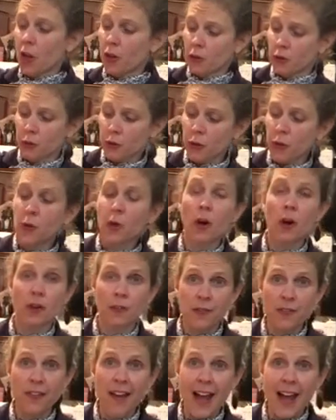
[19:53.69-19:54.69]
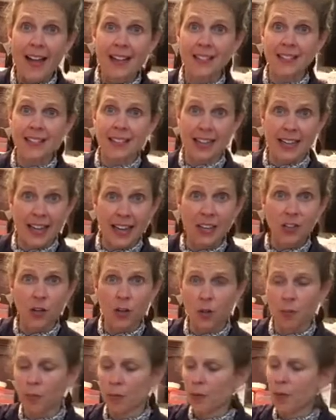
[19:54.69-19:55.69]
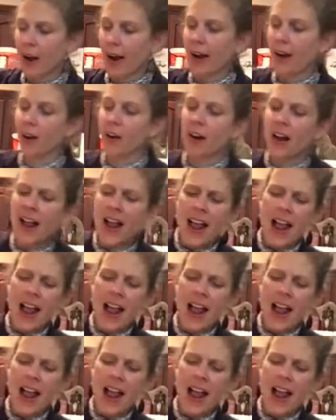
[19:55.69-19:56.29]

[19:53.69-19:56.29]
through her fasting and her prayer.